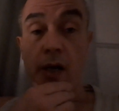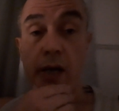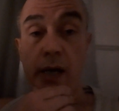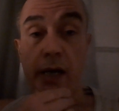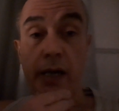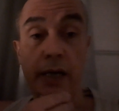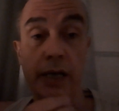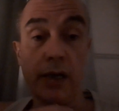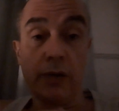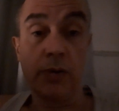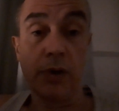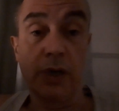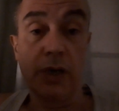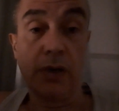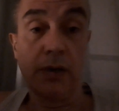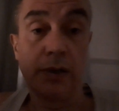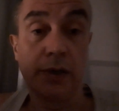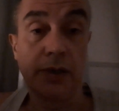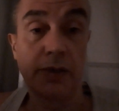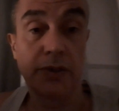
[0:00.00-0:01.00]
Anyway,
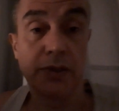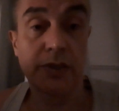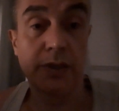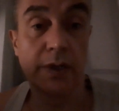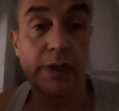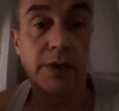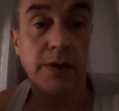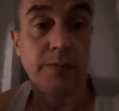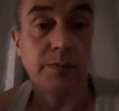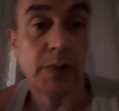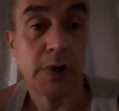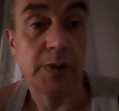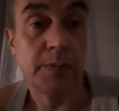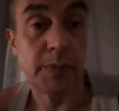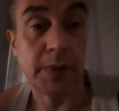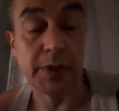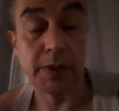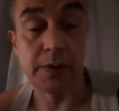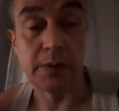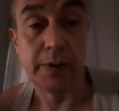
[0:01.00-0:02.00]
like I say, I'm
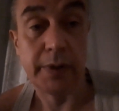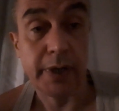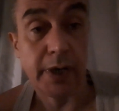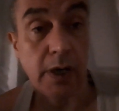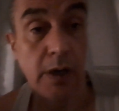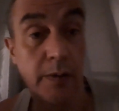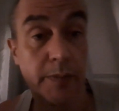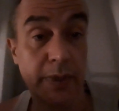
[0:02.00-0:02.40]
rambling on now.